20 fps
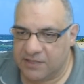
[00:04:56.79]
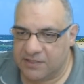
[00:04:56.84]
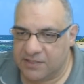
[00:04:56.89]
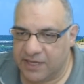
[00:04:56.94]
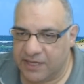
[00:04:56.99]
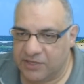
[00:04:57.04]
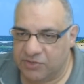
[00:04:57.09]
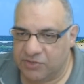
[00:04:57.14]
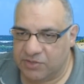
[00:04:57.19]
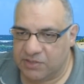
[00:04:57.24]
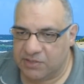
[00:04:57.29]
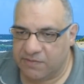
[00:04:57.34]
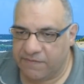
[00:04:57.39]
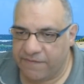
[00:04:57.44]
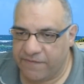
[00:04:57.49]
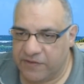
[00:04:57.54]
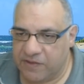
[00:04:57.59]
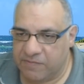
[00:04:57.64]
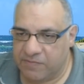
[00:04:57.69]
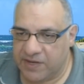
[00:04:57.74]
dangerous
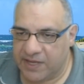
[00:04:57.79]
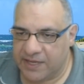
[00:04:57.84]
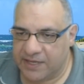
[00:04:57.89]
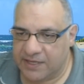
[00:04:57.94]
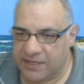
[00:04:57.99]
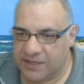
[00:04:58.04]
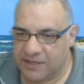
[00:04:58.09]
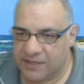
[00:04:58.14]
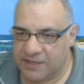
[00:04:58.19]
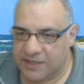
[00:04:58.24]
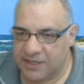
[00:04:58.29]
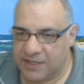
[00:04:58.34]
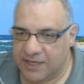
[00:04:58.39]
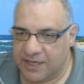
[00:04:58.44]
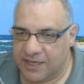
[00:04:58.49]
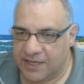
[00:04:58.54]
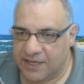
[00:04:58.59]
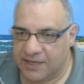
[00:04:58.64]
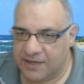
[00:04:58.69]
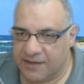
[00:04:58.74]
for the black
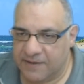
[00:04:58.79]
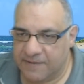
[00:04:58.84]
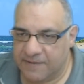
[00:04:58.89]
king.